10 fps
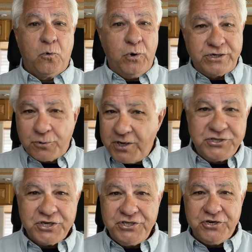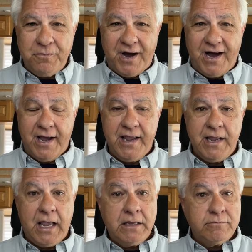which one should you
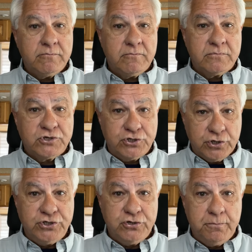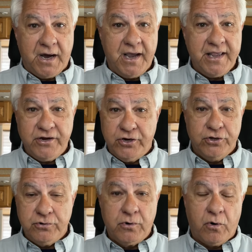buy, and should you buy it
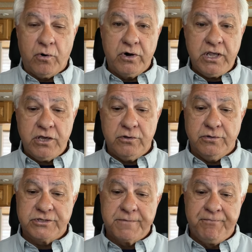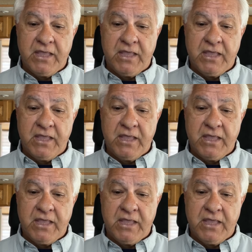new or used?